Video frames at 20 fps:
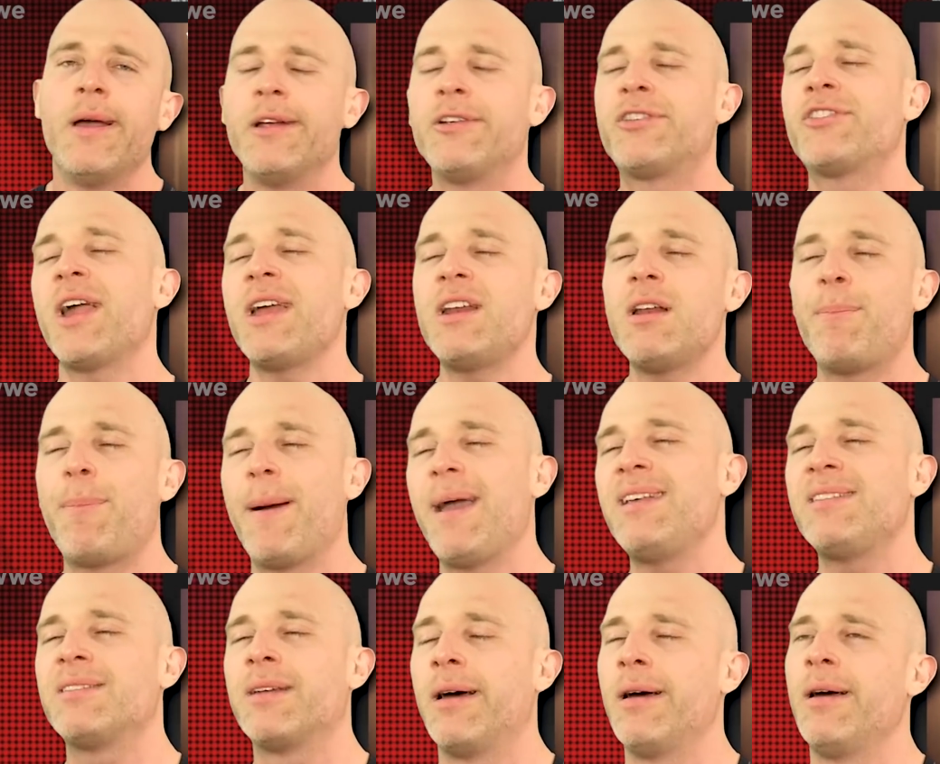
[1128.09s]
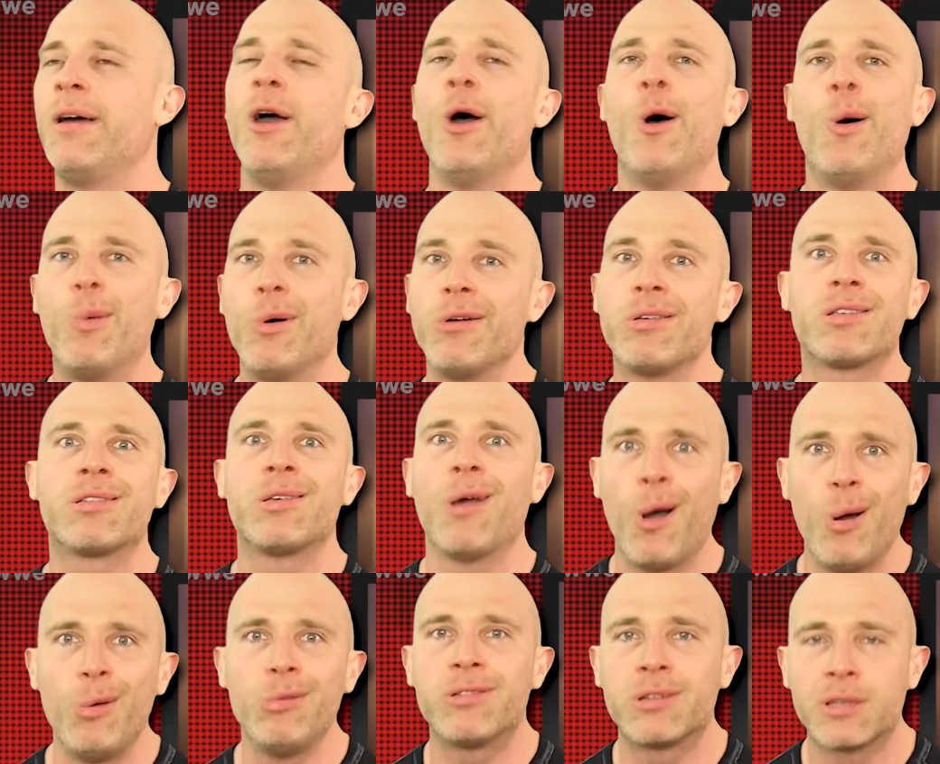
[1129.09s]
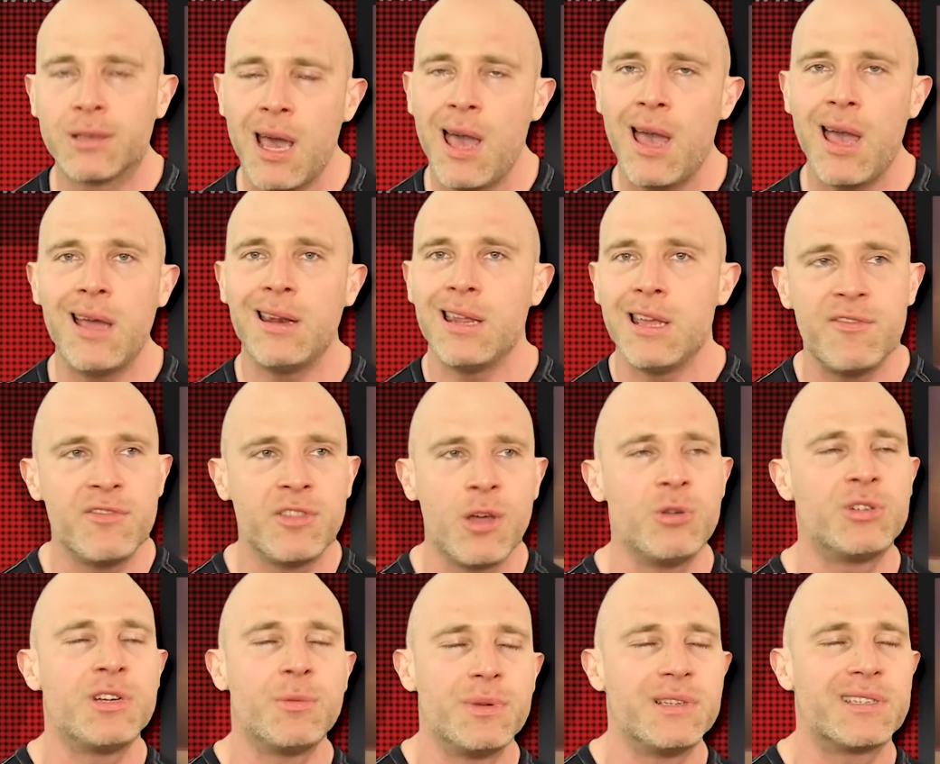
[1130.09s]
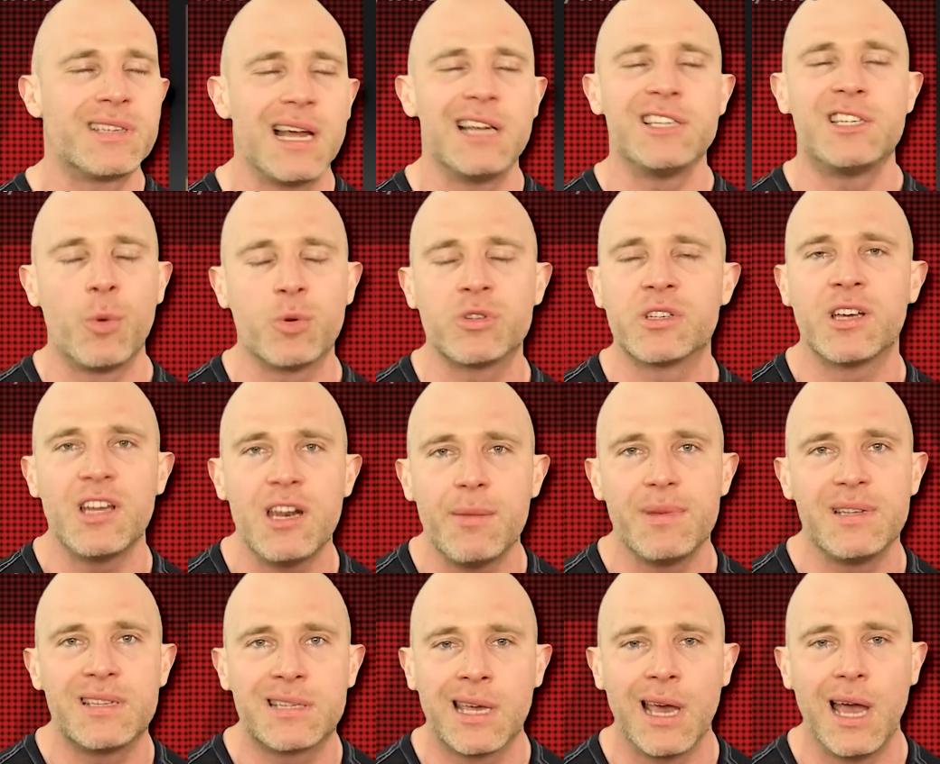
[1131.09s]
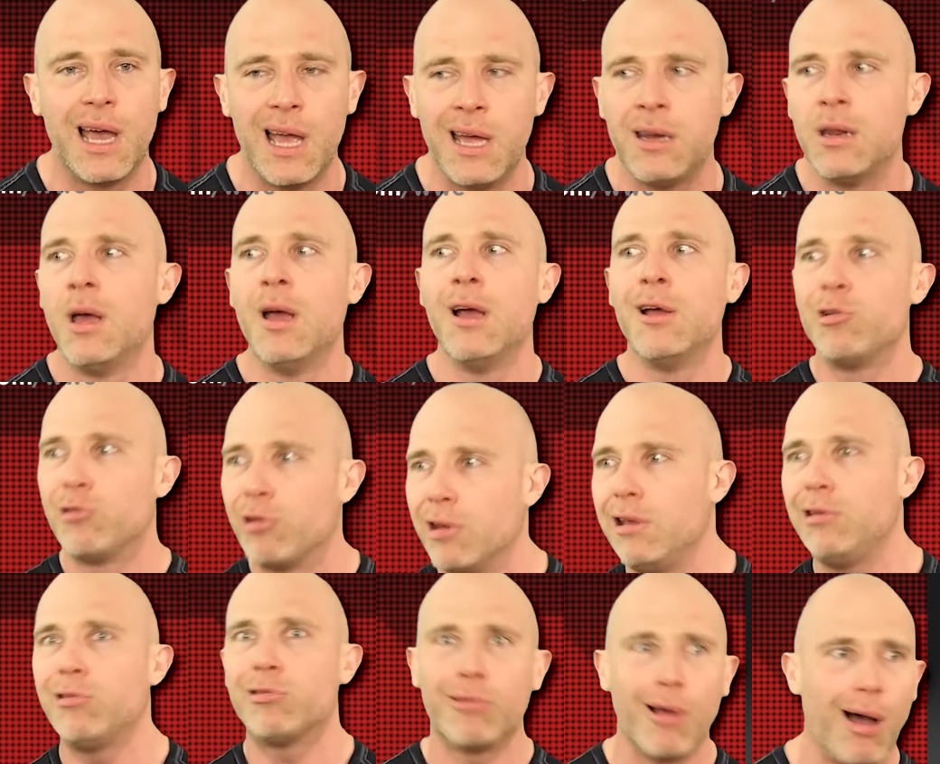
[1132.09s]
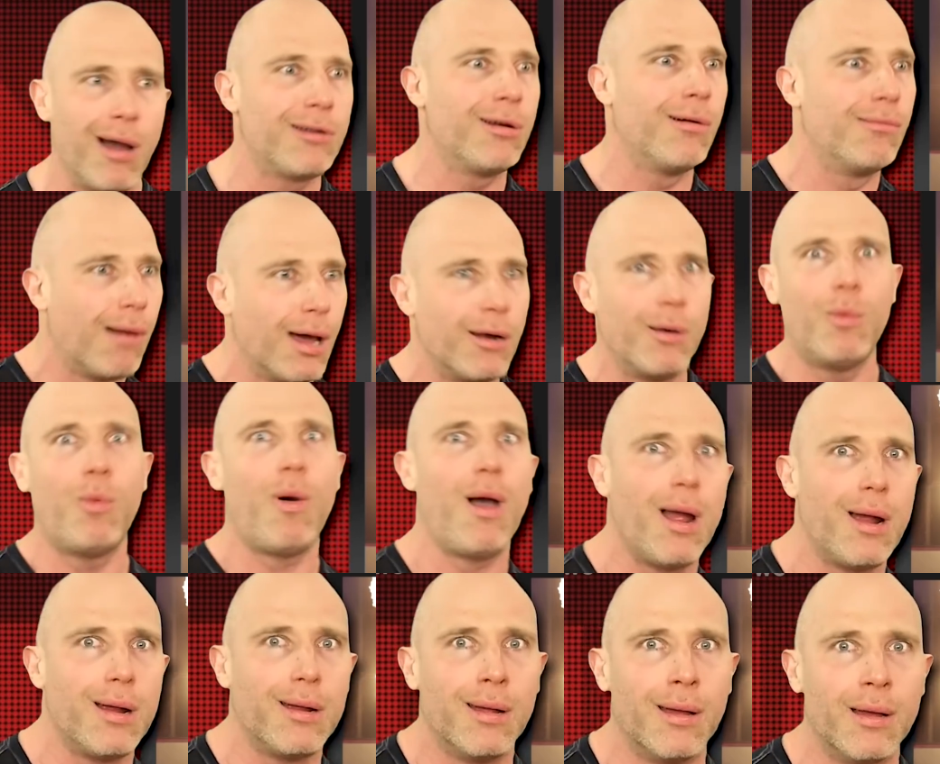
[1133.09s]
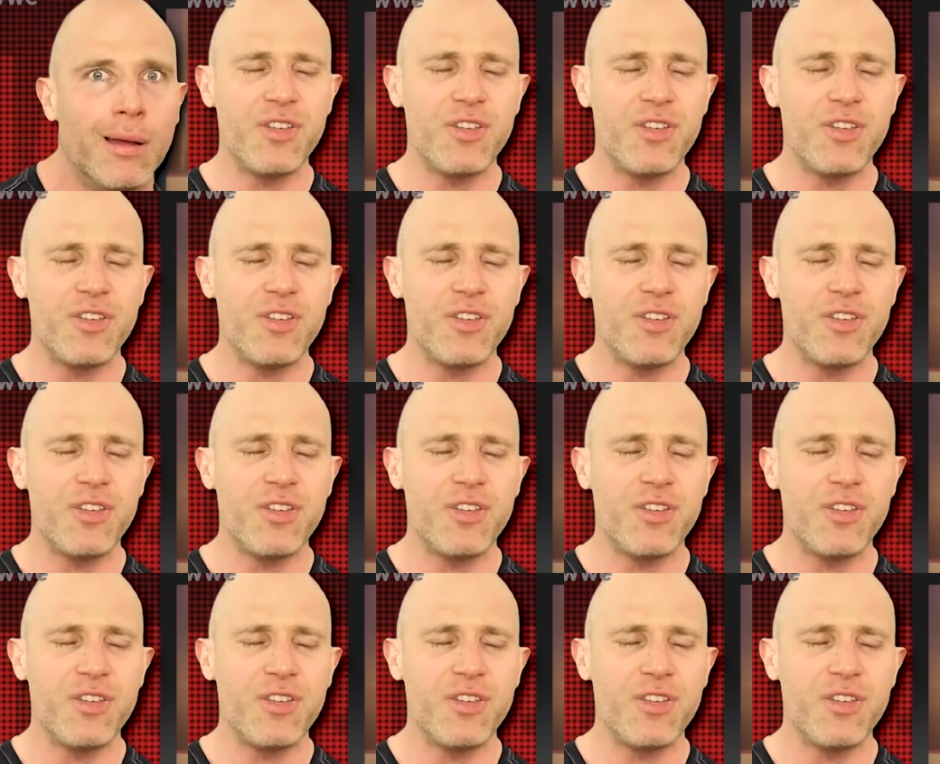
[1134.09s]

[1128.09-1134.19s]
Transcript: and Shayna Baszler was so scared, even though she'd been saying she wasn't gonna be scared, she started to run away.